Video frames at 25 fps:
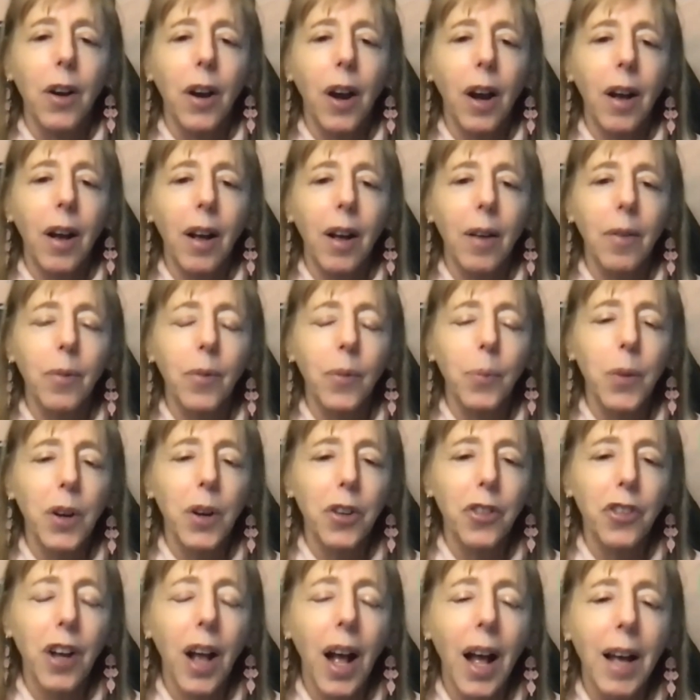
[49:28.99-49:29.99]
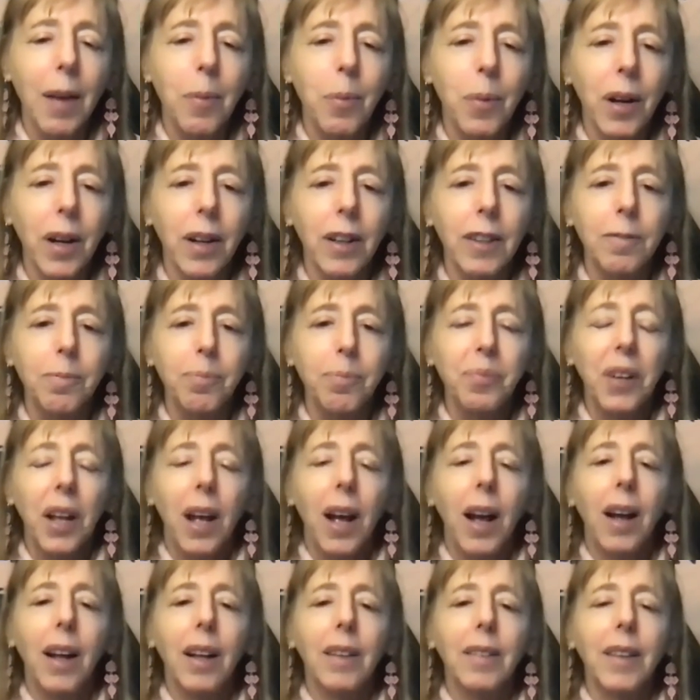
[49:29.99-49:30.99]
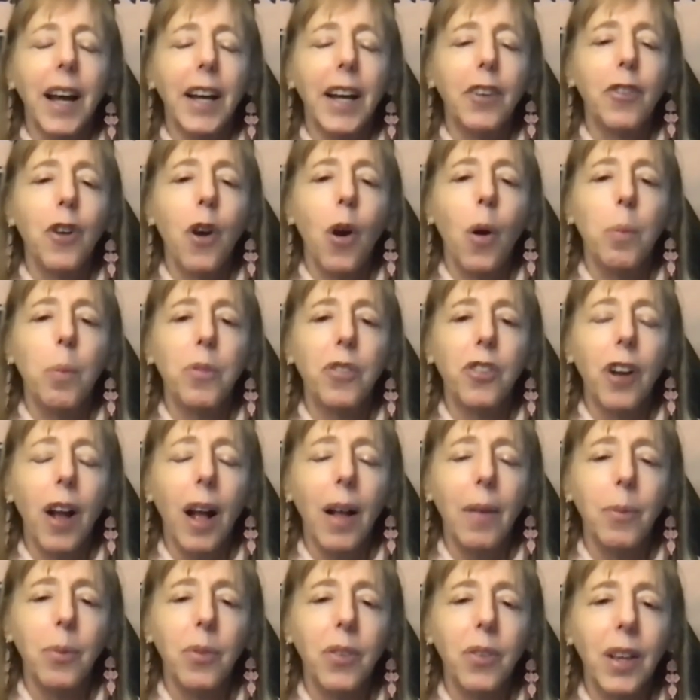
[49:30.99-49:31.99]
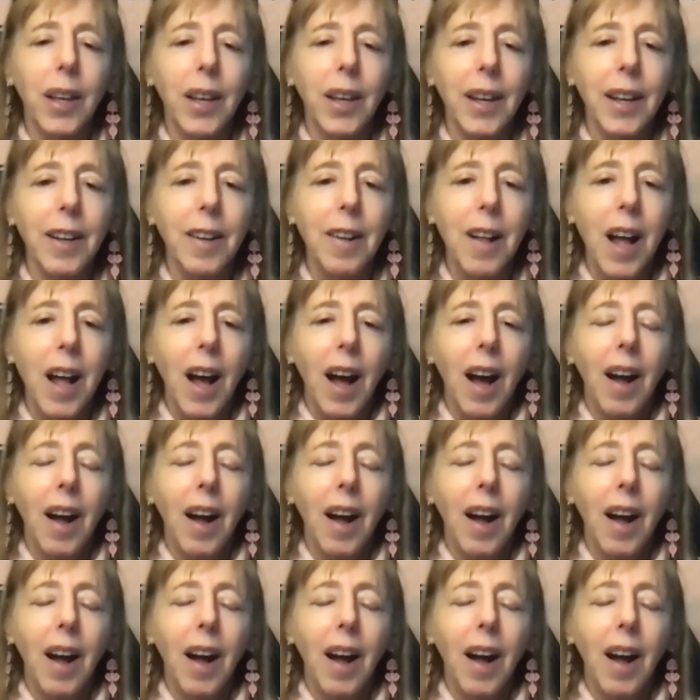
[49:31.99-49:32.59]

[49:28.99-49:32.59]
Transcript: Mersheimer, like Noam Chomsky.